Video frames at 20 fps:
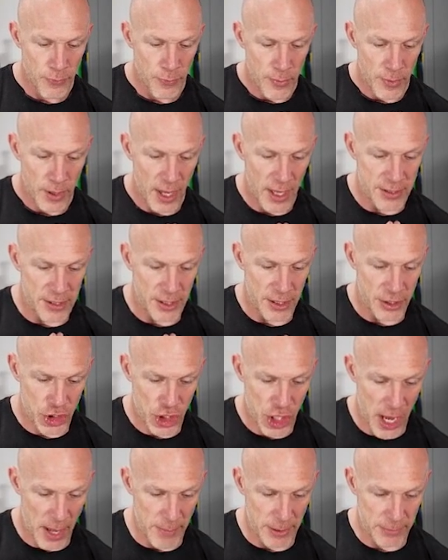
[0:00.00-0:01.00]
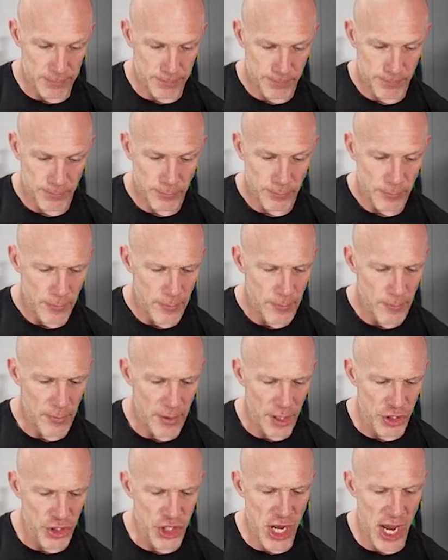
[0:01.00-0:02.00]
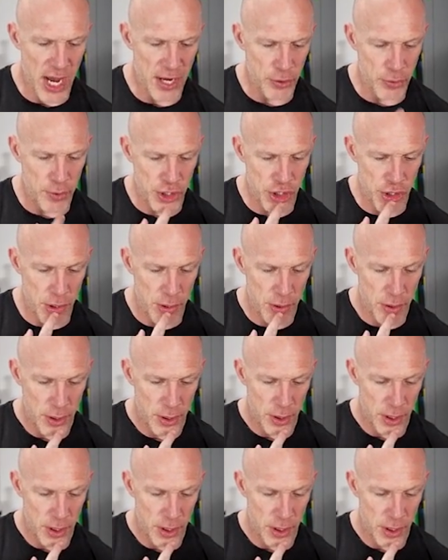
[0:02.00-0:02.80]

It's enchantment, enchant creature.